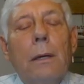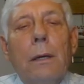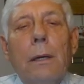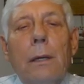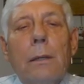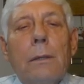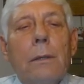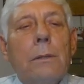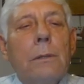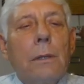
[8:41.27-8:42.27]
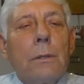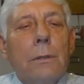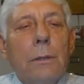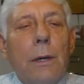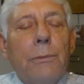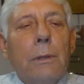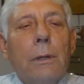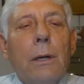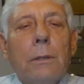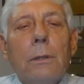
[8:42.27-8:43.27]
And this then is a definite
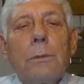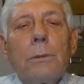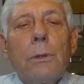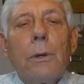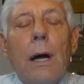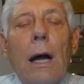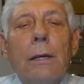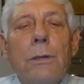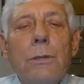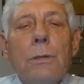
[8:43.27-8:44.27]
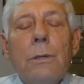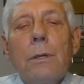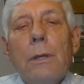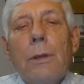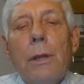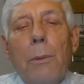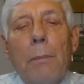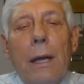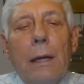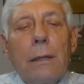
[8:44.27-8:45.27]
article. So ha'ish, the
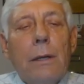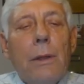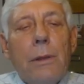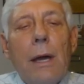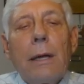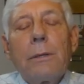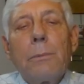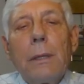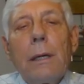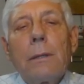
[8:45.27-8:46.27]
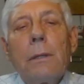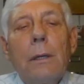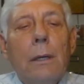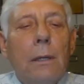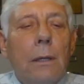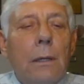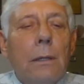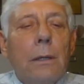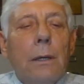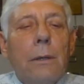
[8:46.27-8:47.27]
man, that man.
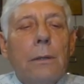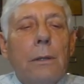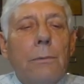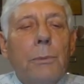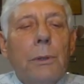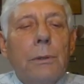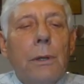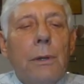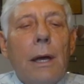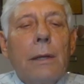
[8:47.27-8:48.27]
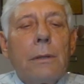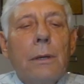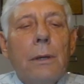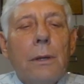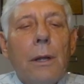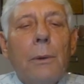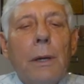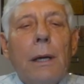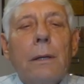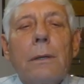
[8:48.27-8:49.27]
Yeah, they even put that, the
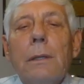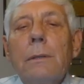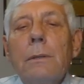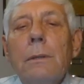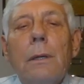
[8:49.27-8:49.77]
man. Okay.